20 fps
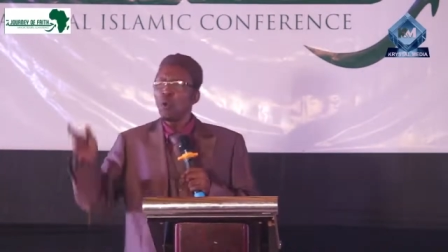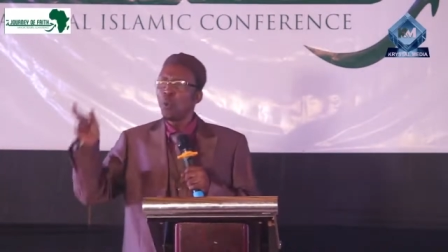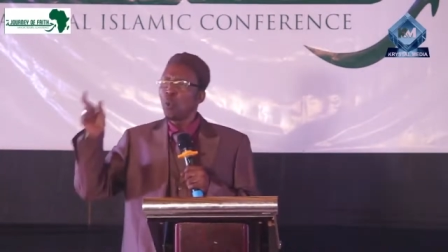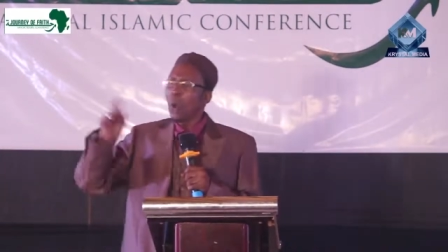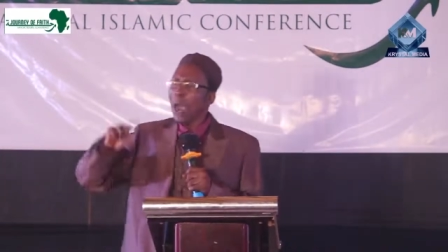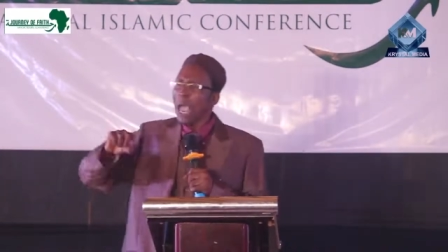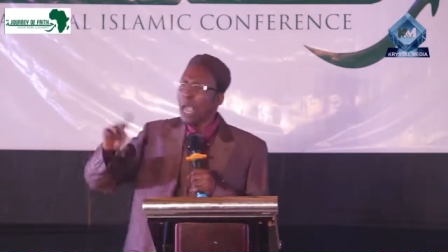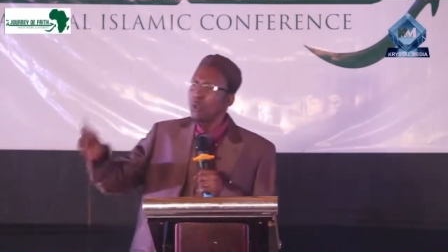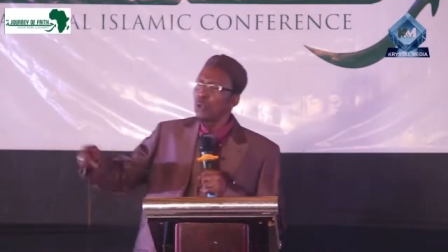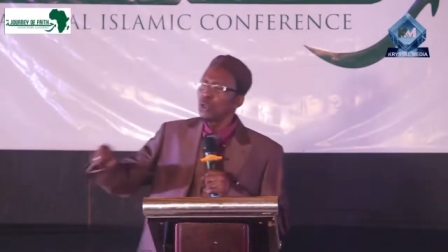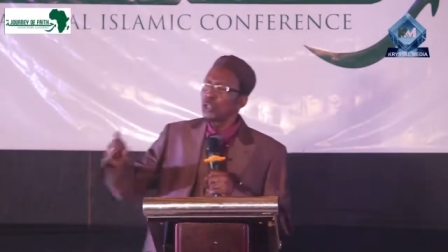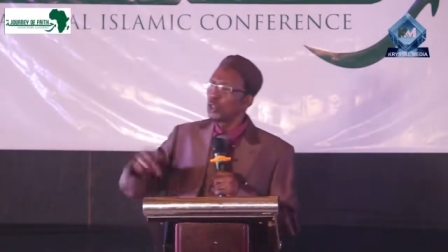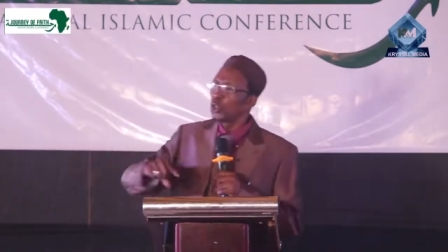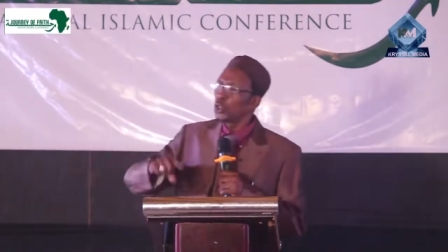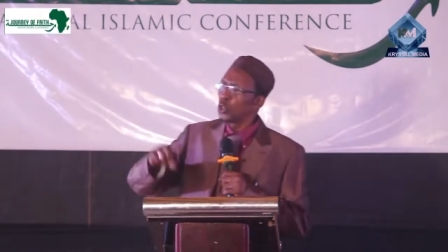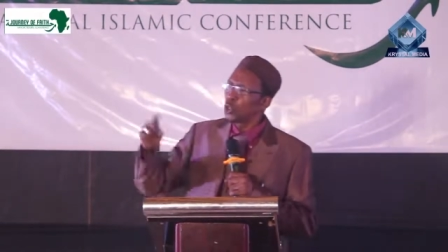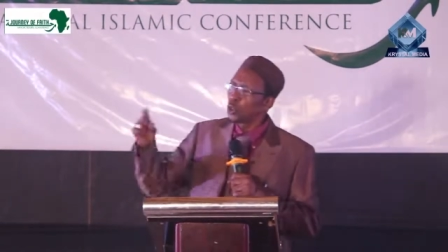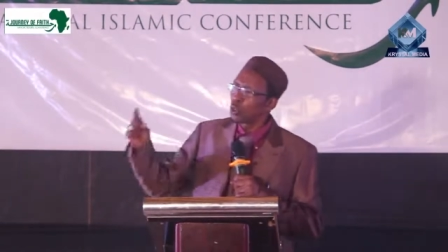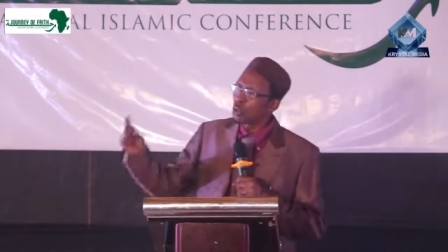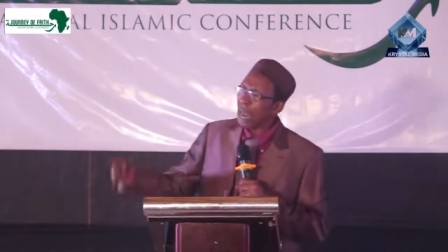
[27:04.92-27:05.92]
why would
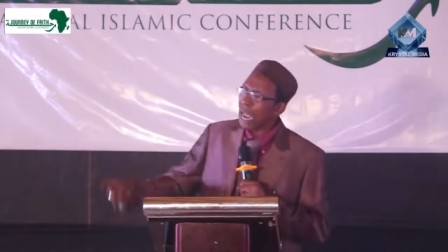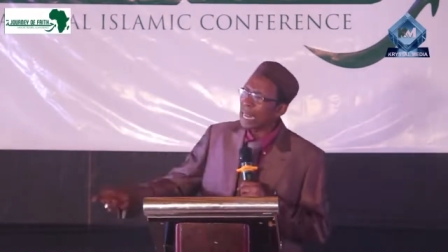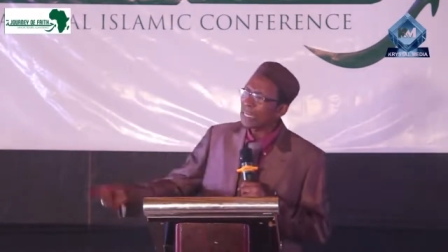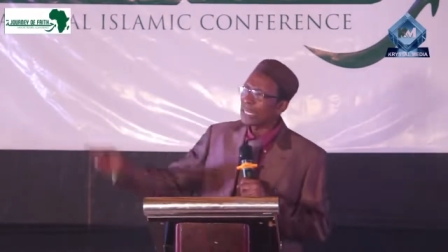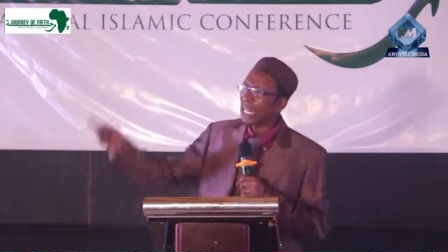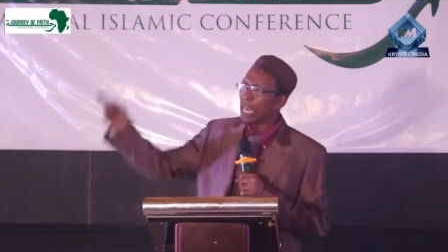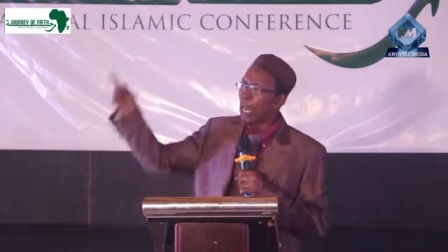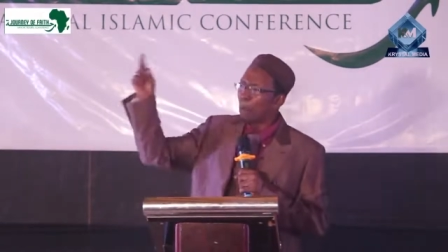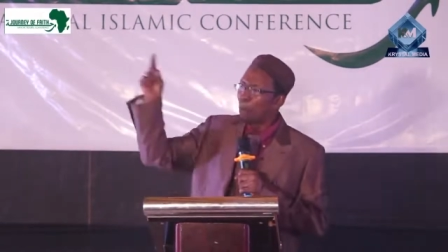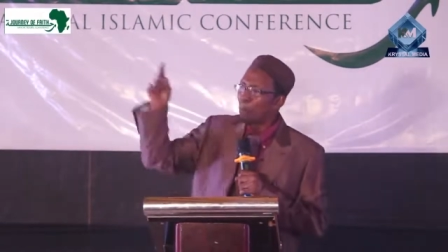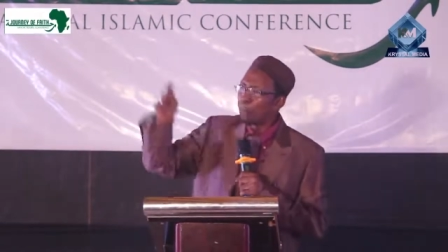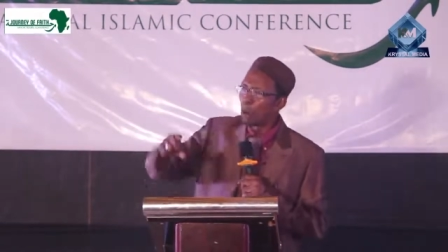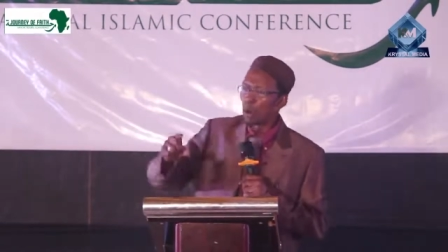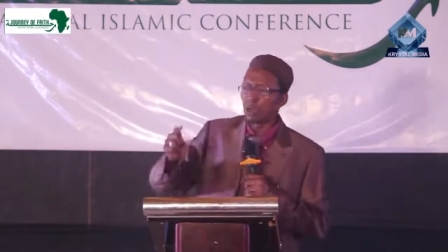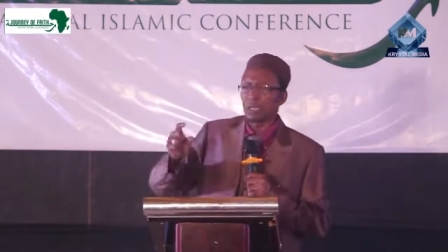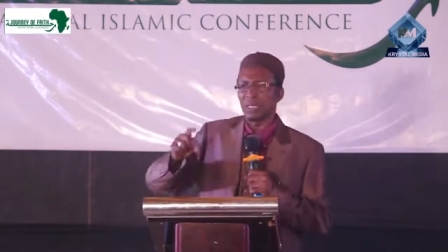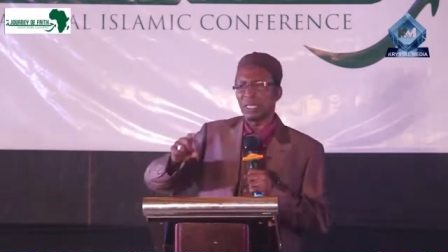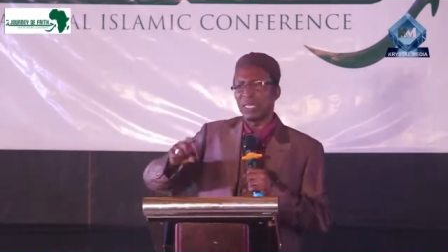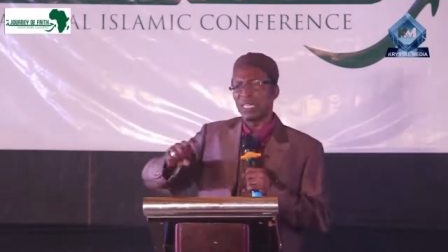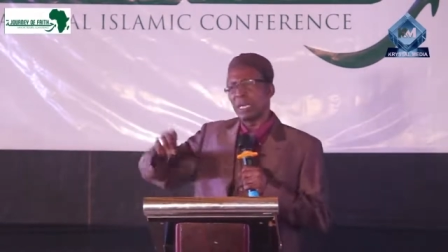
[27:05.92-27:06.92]
you write a
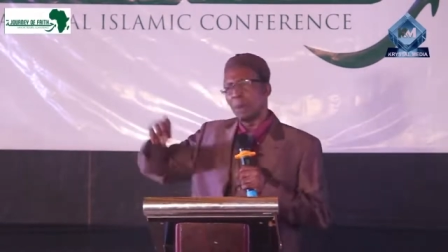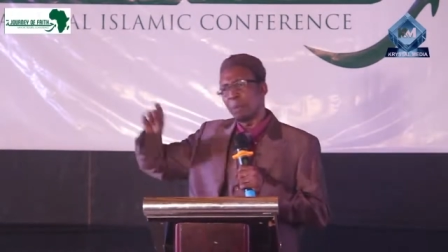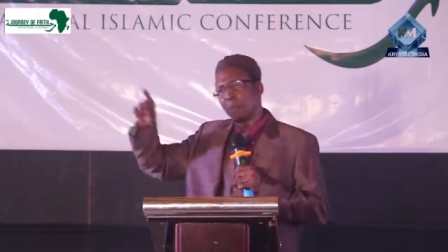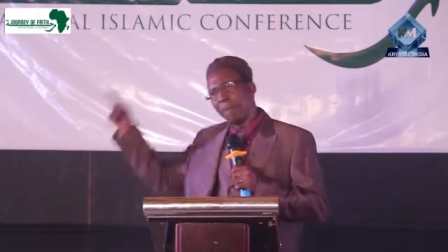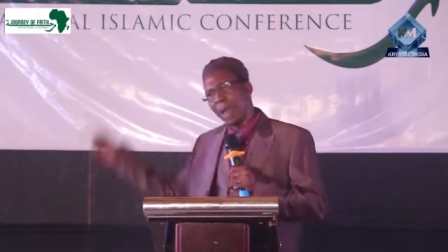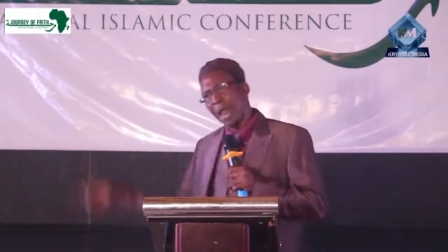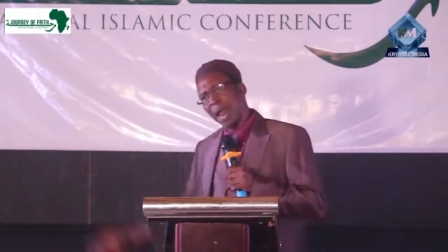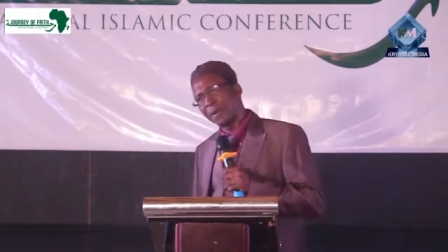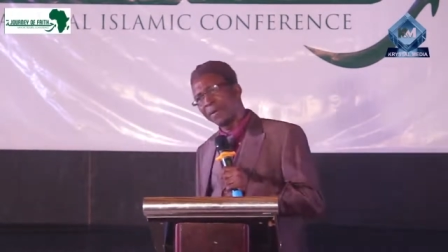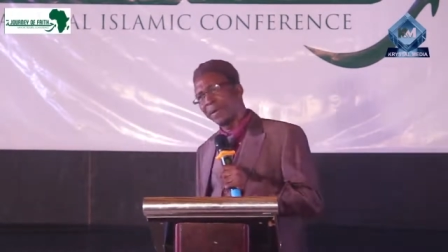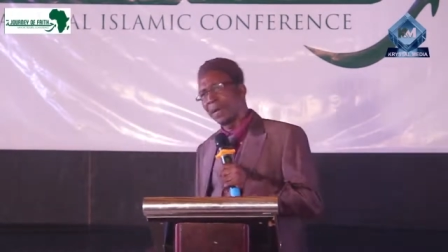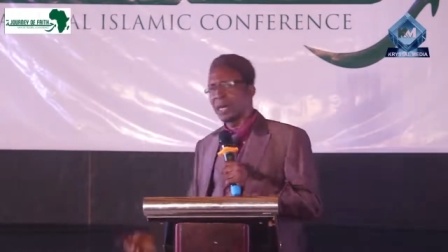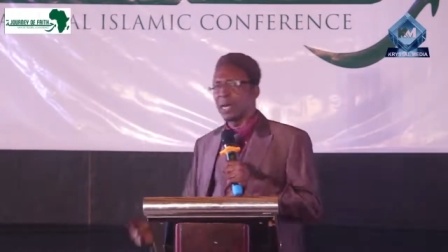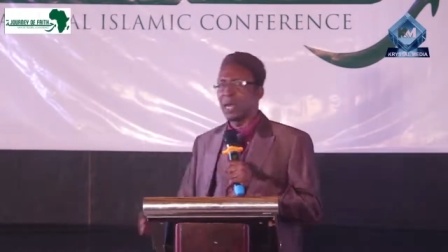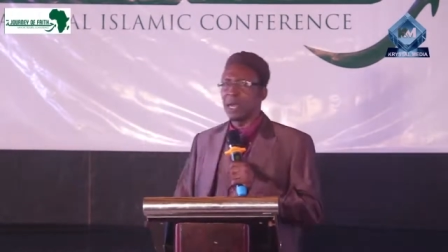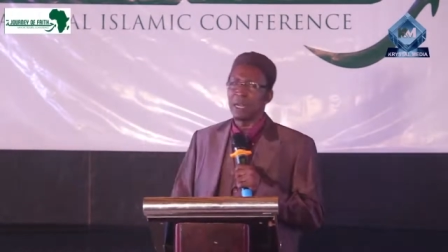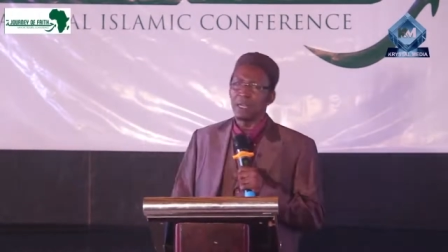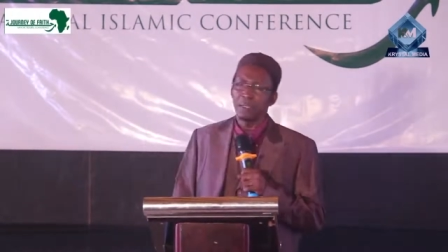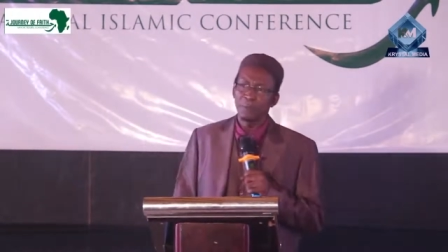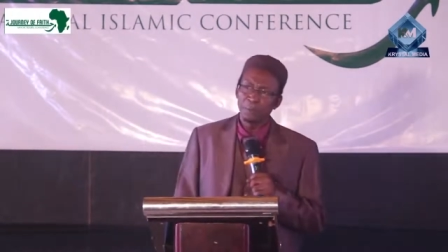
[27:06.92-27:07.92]
book in
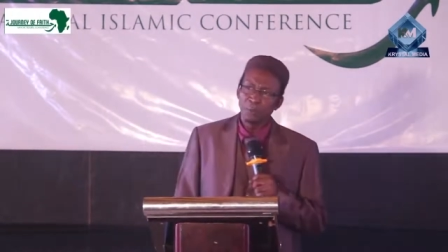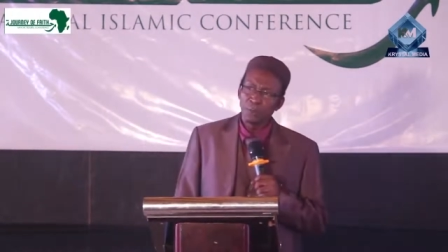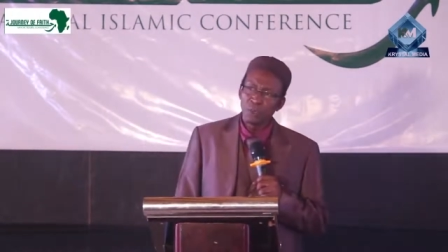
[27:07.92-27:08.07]
America